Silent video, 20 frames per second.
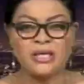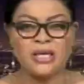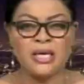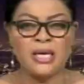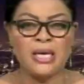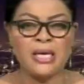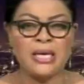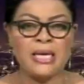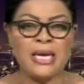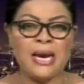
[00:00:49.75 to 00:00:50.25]

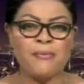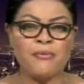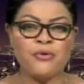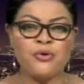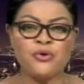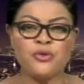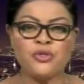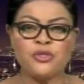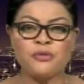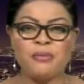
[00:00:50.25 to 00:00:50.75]

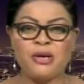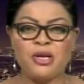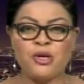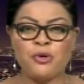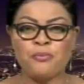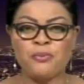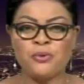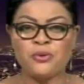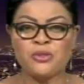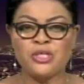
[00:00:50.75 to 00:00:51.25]
Cameroon's main
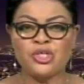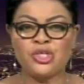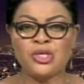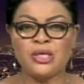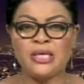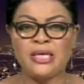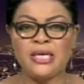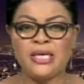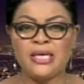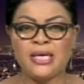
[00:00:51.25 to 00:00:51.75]

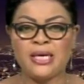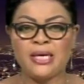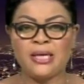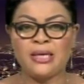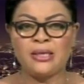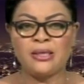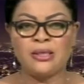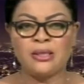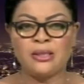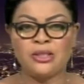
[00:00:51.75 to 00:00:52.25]
opposition leader,
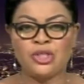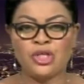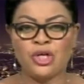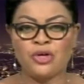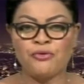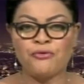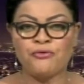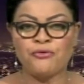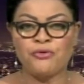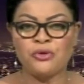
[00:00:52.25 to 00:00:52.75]

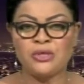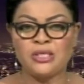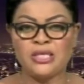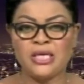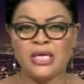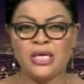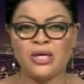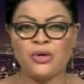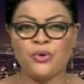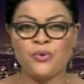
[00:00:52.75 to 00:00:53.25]
Jan
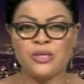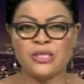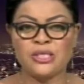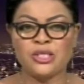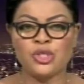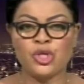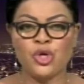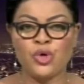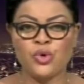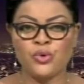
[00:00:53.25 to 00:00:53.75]
Fundi, who is
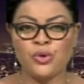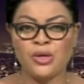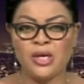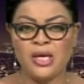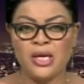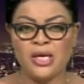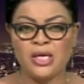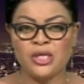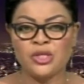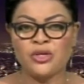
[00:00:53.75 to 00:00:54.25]
known
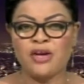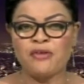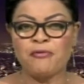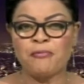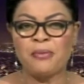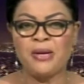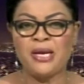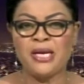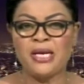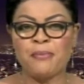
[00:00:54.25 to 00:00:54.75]
to have
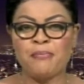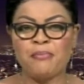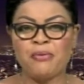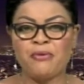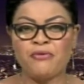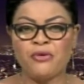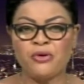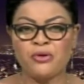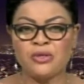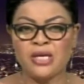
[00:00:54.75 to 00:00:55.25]
played a
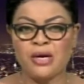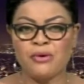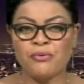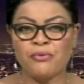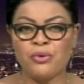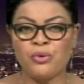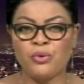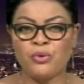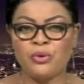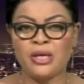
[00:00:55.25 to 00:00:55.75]
pivotal
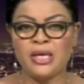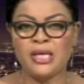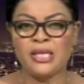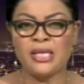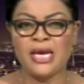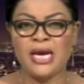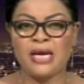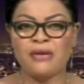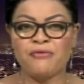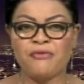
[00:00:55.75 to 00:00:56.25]
role in
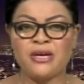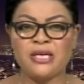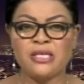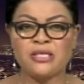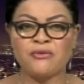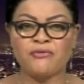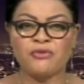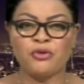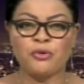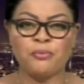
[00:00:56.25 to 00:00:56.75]
the advent
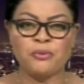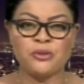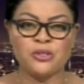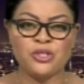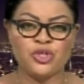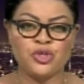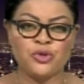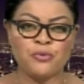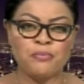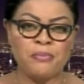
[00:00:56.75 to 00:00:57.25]
of the
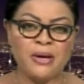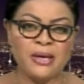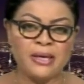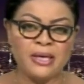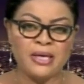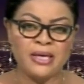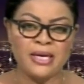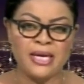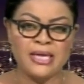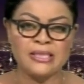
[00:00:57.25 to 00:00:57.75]
opposition
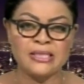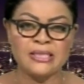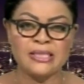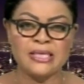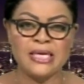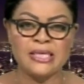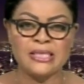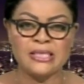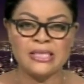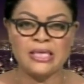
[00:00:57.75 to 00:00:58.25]
party in
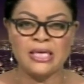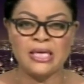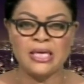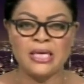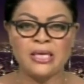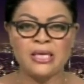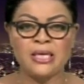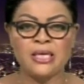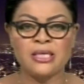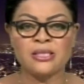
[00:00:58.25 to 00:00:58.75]
1990,
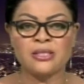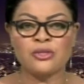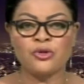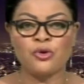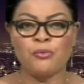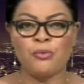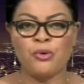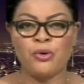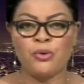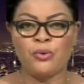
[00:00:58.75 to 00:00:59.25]
is no
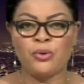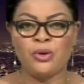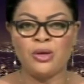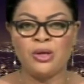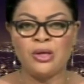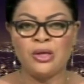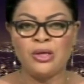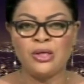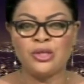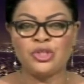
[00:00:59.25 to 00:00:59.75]
more.
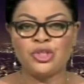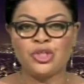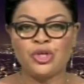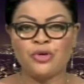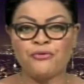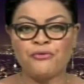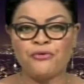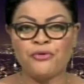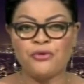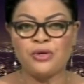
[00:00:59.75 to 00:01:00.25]
Jan
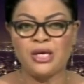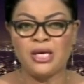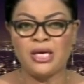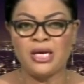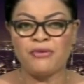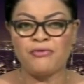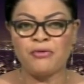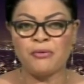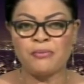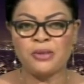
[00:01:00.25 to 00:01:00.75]
Fundi
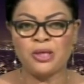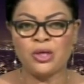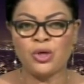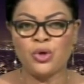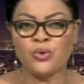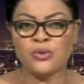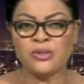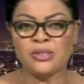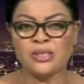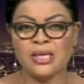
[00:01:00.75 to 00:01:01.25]
gave up the
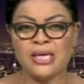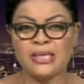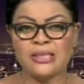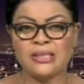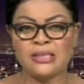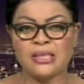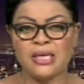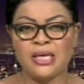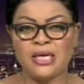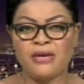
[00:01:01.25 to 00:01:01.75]
ghost
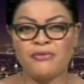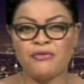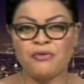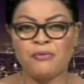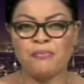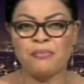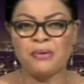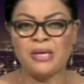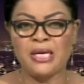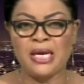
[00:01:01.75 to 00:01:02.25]
at 11
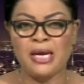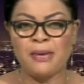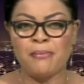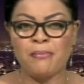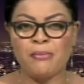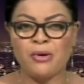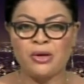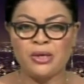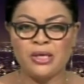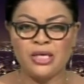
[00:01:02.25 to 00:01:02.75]
p.m.
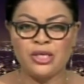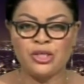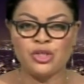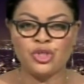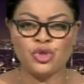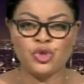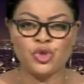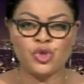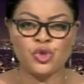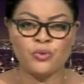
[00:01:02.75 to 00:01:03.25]
Monday,
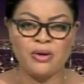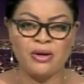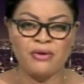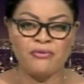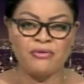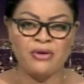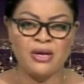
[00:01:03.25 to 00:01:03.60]
June 12,